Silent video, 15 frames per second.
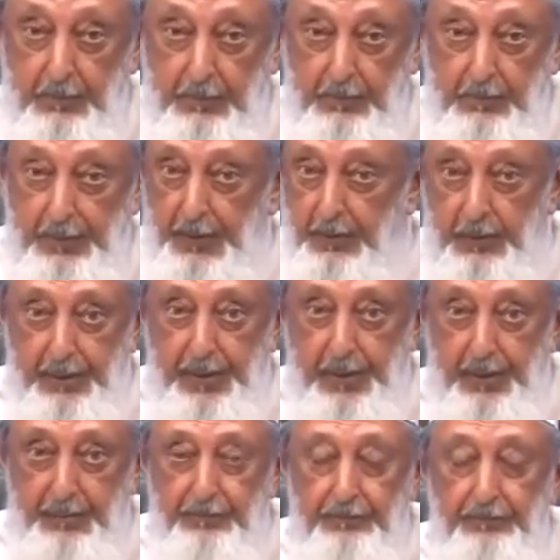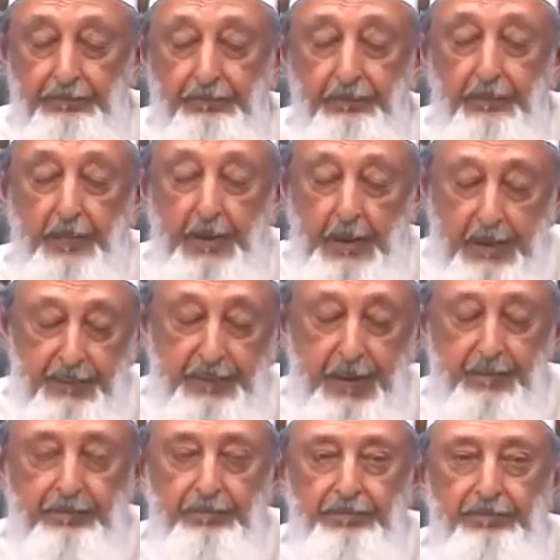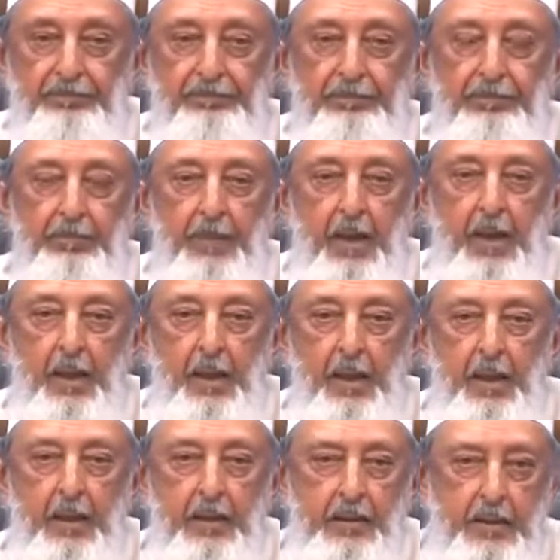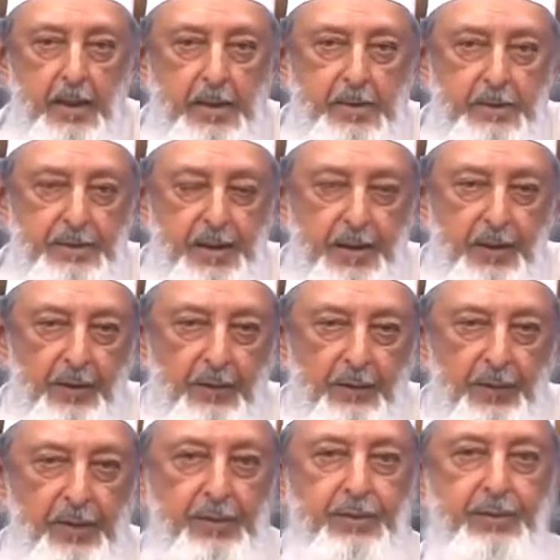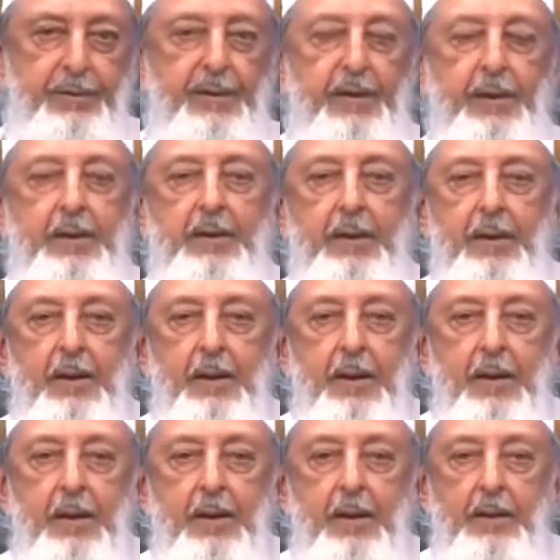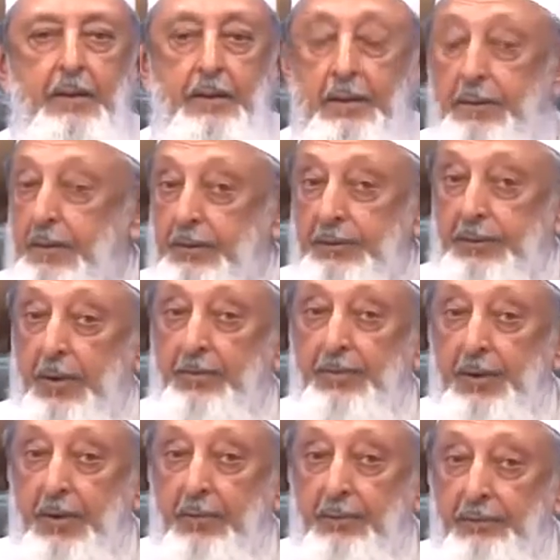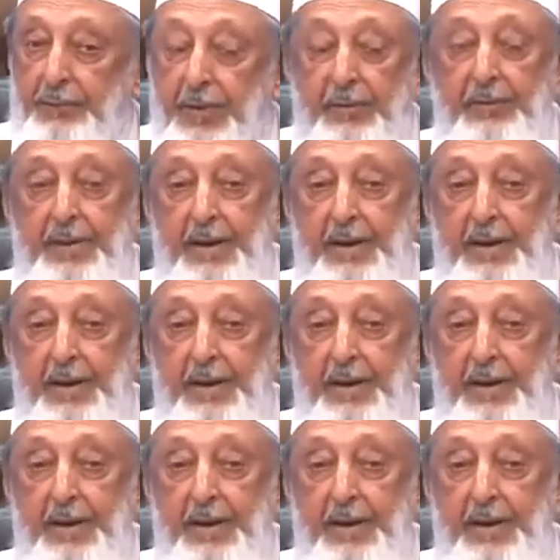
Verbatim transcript: They don't care leave them. In 1913, they did something very